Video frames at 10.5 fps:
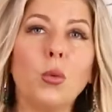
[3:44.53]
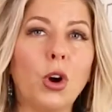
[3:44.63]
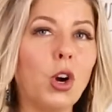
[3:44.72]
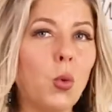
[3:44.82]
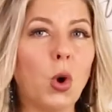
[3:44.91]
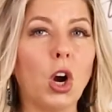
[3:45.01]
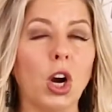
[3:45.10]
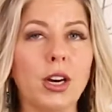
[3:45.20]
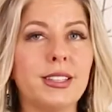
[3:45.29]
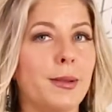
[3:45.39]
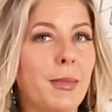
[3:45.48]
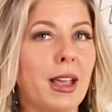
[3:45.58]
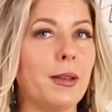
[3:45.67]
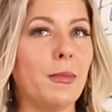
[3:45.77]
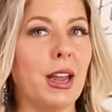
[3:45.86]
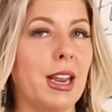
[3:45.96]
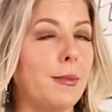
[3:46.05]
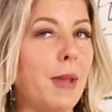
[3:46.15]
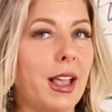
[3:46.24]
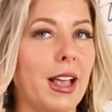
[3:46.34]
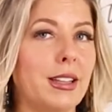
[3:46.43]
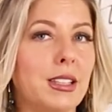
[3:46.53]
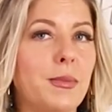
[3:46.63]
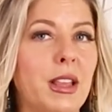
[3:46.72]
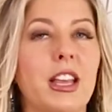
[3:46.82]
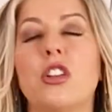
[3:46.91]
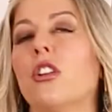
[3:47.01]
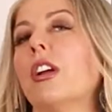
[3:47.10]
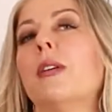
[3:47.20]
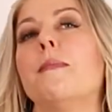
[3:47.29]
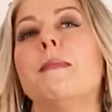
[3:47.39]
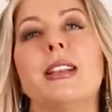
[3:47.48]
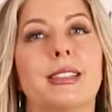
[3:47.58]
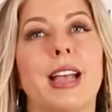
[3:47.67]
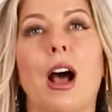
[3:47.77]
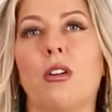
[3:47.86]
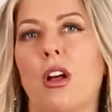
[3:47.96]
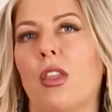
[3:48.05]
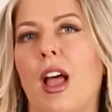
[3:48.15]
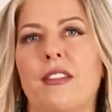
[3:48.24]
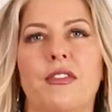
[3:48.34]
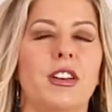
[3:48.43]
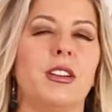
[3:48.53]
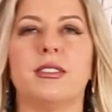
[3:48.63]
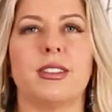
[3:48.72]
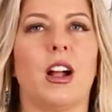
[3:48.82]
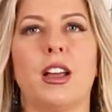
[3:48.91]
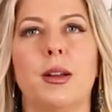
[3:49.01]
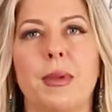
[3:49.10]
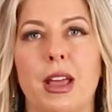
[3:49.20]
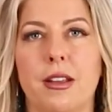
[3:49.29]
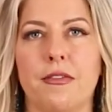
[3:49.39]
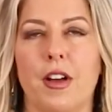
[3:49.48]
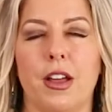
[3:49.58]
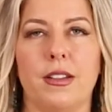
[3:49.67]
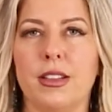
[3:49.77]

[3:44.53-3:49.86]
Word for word: work, work to make money and make ends meet, then you're going to miss out on life and it's not going to be any fun.